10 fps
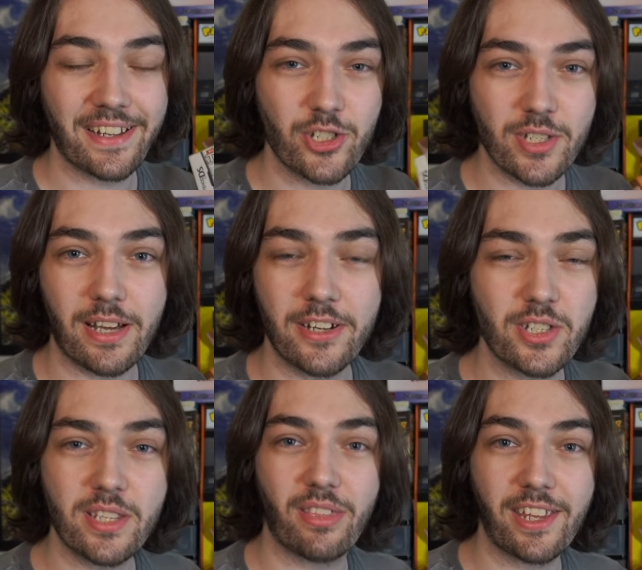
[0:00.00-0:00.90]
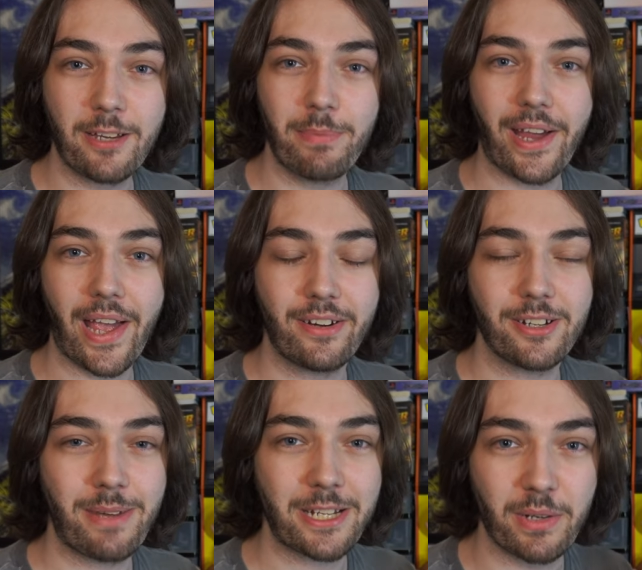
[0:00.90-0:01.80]
I just think about how
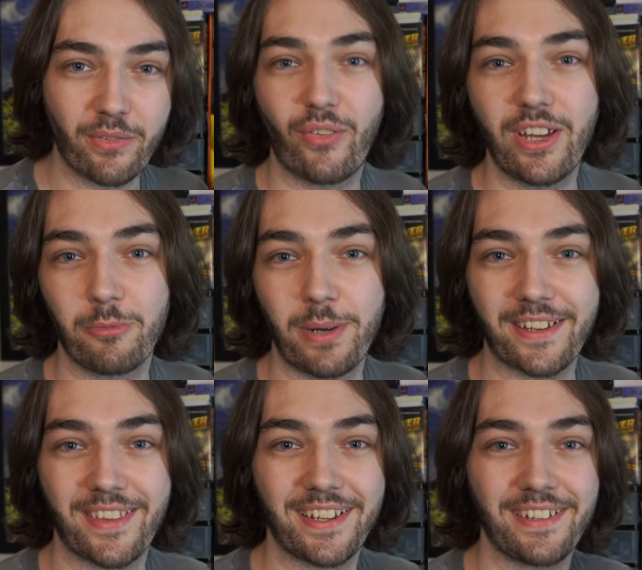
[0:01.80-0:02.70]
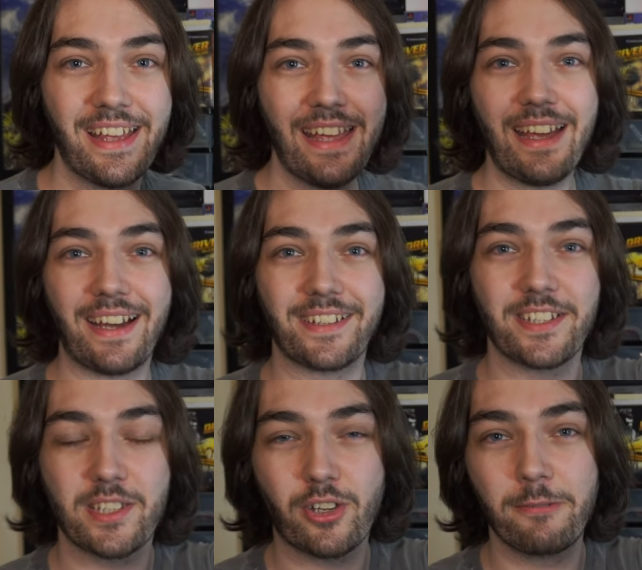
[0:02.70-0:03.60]
it made me feel back then, and
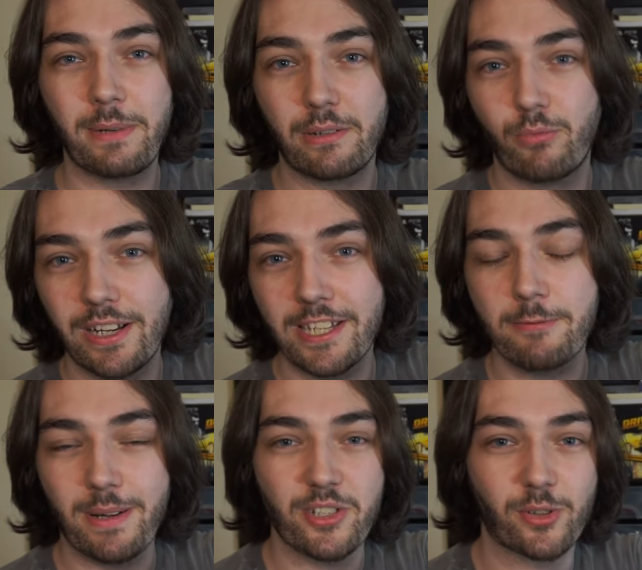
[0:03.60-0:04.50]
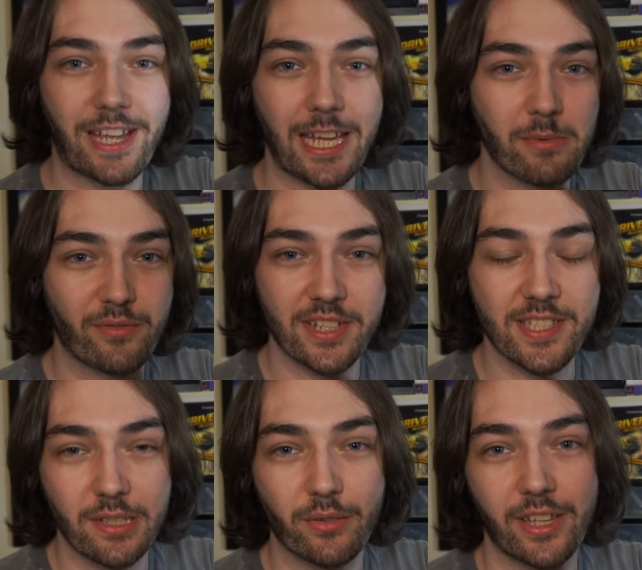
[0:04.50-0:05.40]
it's got to be a really special game if I
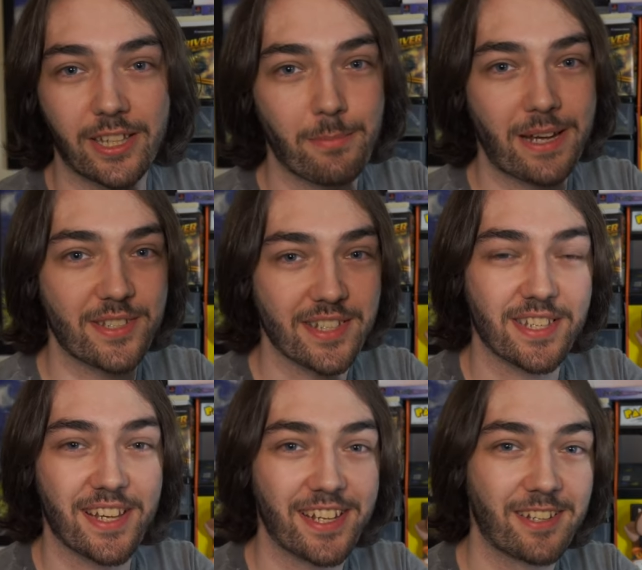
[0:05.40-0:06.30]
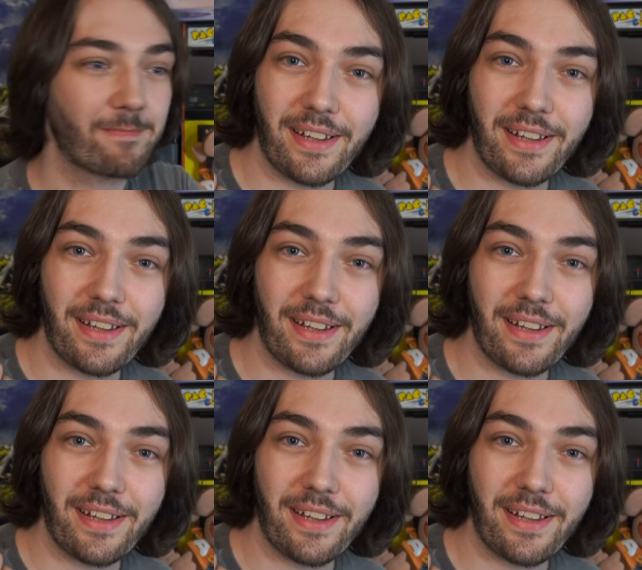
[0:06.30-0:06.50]
still think about it today.